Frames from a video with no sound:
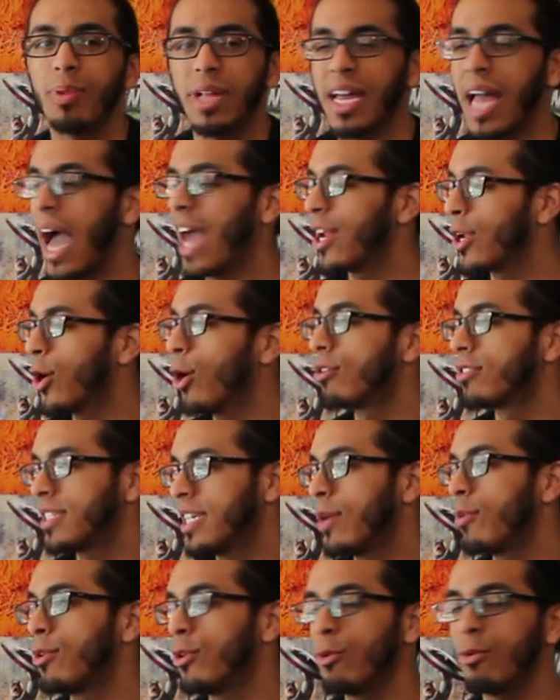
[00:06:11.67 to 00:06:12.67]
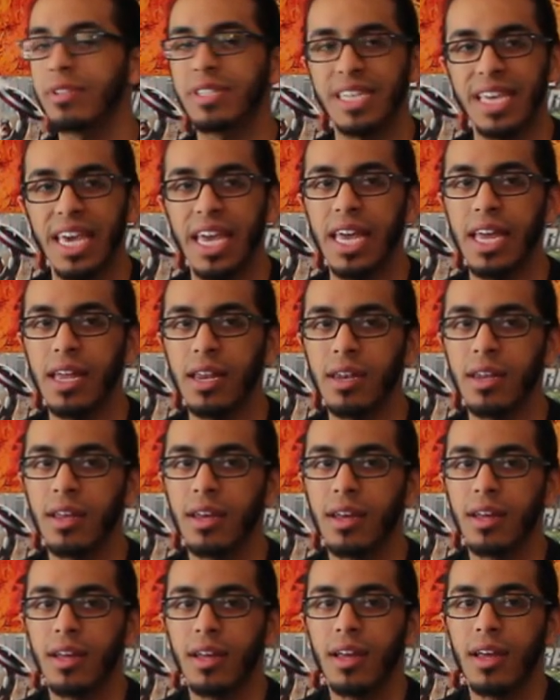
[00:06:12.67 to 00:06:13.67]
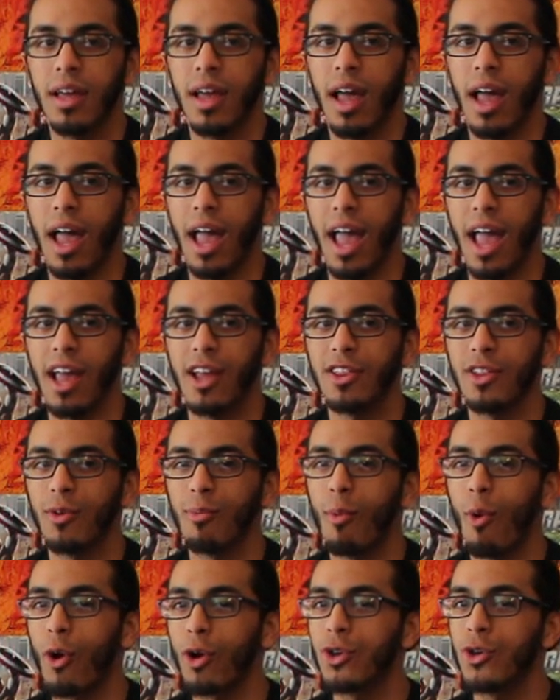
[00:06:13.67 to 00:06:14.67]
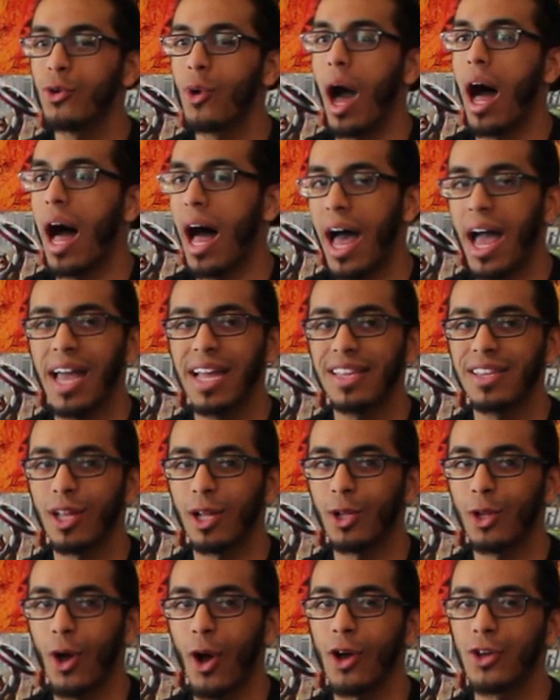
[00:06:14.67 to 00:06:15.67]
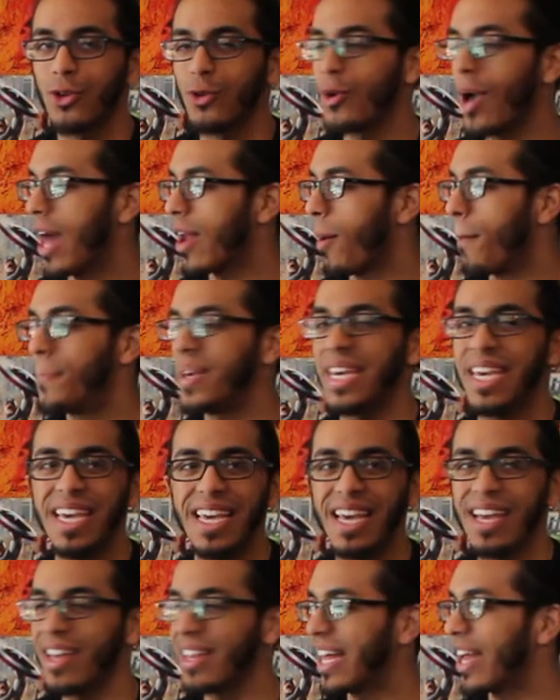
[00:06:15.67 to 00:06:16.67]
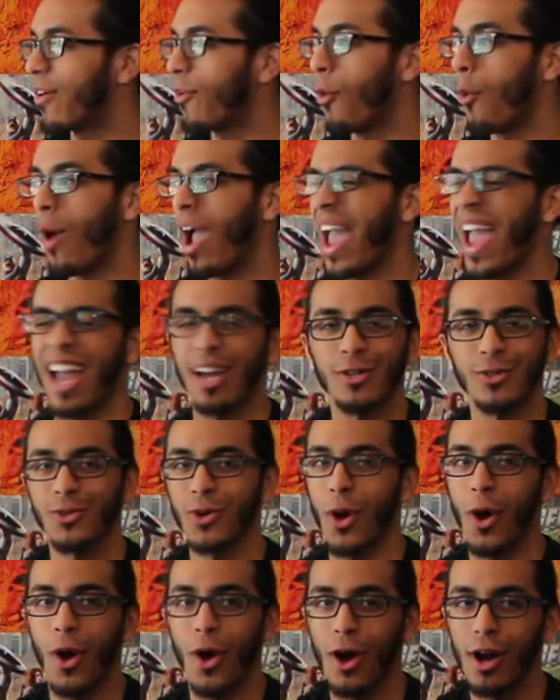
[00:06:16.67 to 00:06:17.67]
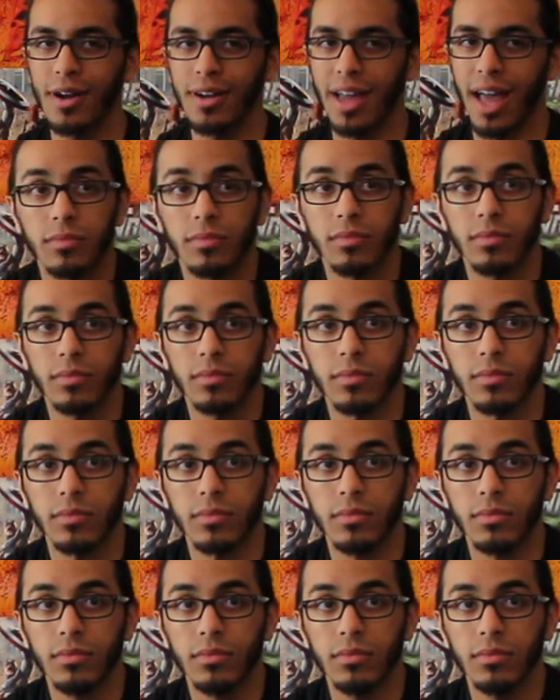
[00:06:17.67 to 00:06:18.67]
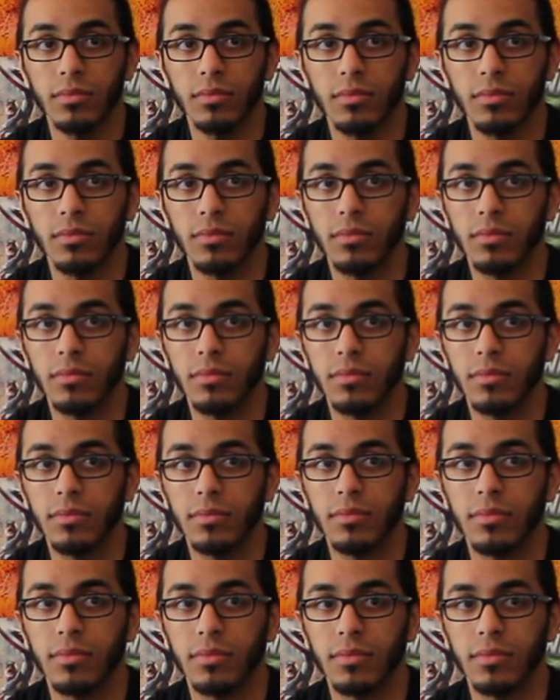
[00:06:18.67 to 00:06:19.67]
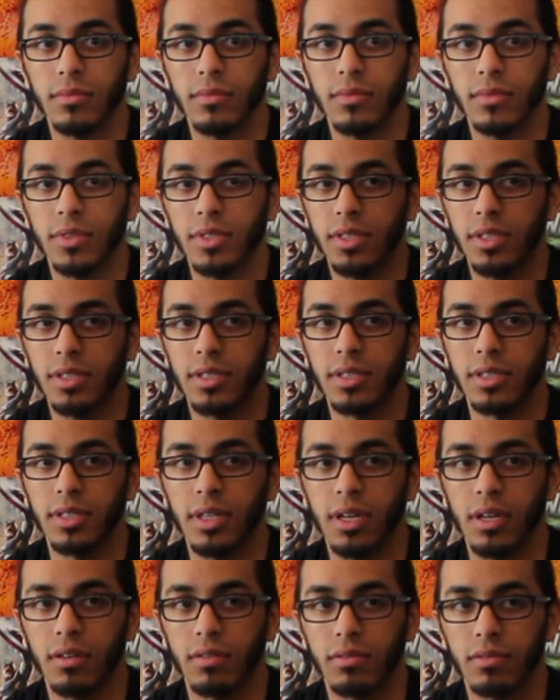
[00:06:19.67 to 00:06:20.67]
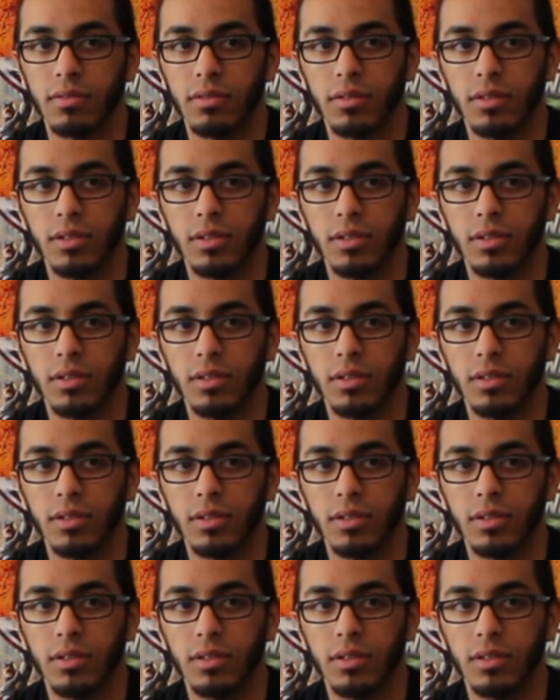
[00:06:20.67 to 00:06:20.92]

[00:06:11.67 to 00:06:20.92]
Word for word: play hide and go seek when you was kid, yeah. And the more you hide, the long you gotta pee like extra hard. Hey. Good stuff.